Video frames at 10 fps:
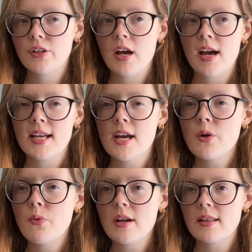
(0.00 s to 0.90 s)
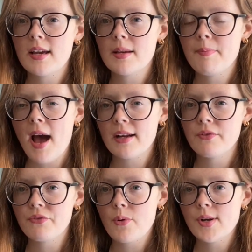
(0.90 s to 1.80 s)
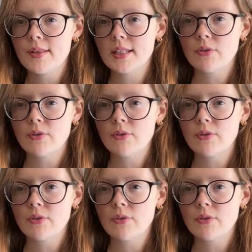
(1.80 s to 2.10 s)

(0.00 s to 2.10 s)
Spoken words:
I kind of work back and forth,